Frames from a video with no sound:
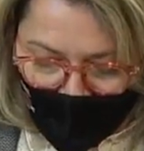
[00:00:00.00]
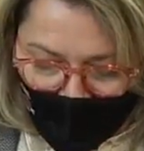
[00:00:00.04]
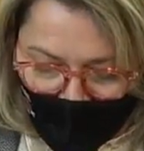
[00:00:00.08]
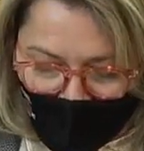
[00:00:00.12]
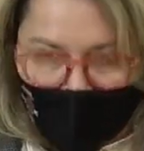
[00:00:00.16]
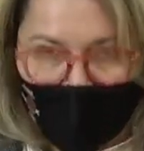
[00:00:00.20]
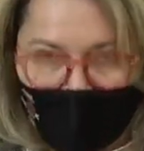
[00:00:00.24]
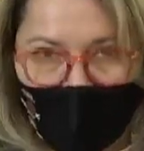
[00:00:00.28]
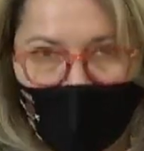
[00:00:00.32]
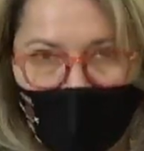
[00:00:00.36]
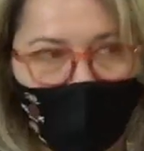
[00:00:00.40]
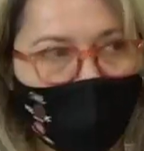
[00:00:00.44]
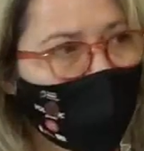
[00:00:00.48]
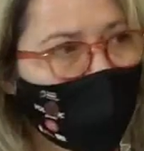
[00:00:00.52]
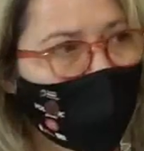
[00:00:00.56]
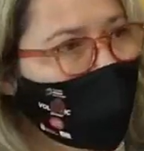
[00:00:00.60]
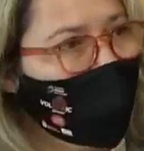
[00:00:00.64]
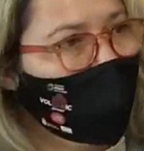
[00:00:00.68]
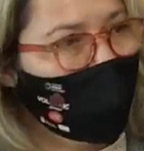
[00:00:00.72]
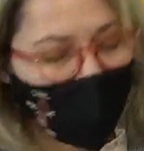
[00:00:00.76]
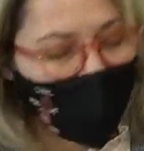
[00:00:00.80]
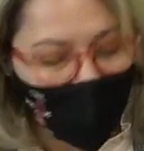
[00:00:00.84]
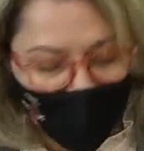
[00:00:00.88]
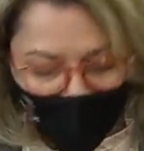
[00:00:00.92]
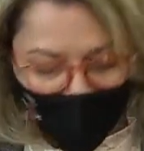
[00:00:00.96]
I
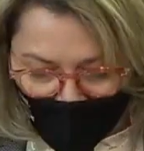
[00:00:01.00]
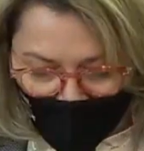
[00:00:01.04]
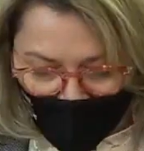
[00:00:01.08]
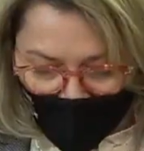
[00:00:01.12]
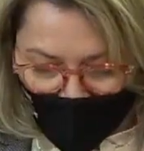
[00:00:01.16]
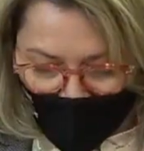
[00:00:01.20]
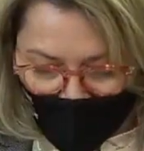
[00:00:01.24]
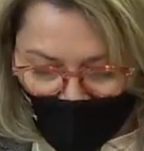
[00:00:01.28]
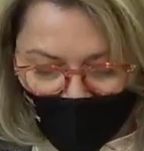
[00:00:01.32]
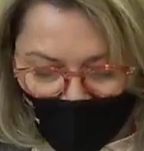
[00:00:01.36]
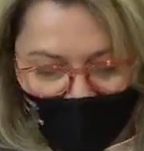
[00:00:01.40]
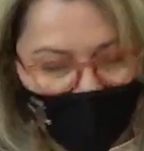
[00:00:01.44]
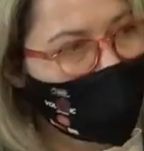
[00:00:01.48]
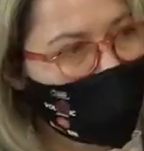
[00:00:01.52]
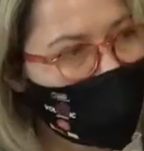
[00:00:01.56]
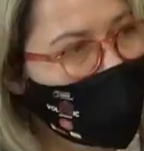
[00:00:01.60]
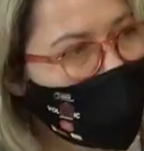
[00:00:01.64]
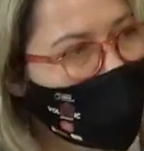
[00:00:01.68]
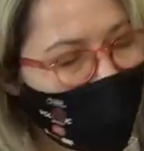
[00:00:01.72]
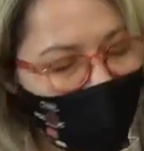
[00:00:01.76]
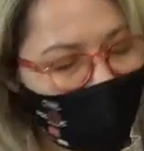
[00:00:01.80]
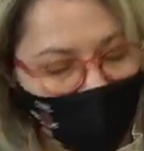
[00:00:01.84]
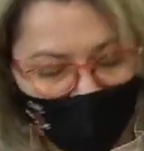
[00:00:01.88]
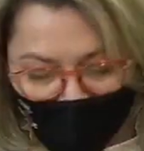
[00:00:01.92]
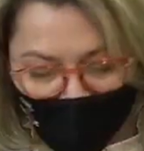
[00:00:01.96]
believe they do
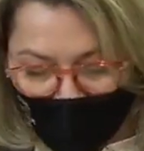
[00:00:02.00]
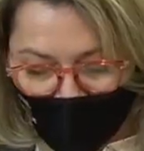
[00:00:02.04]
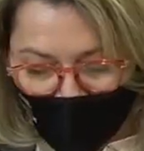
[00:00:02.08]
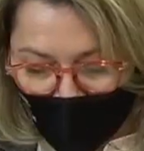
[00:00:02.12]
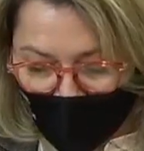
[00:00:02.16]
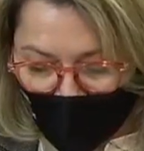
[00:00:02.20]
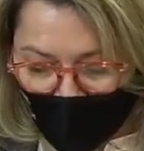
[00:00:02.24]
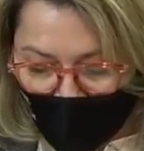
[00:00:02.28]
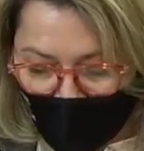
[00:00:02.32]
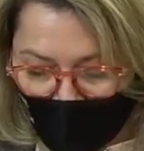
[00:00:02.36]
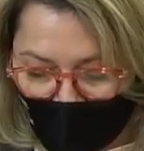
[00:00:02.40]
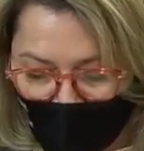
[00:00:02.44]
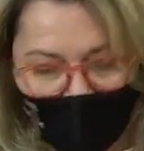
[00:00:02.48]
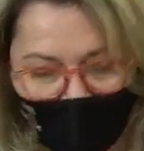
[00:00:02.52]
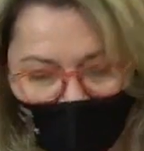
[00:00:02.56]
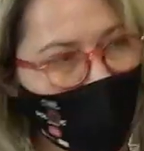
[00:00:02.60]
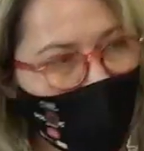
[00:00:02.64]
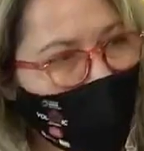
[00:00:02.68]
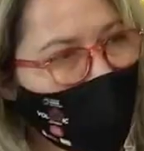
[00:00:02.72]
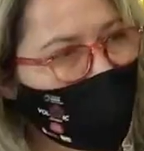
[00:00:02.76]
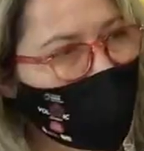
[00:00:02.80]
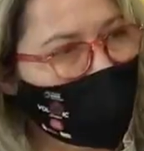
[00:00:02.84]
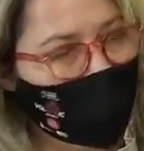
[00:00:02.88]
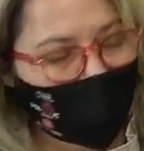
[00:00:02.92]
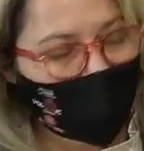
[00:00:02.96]
have something in
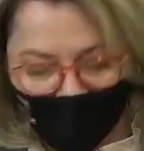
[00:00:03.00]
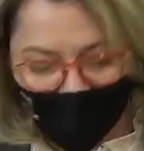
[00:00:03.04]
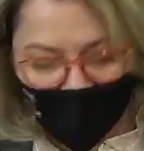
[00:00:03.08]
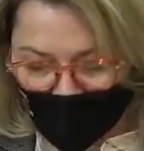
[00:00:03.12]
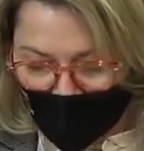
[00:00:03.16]
common: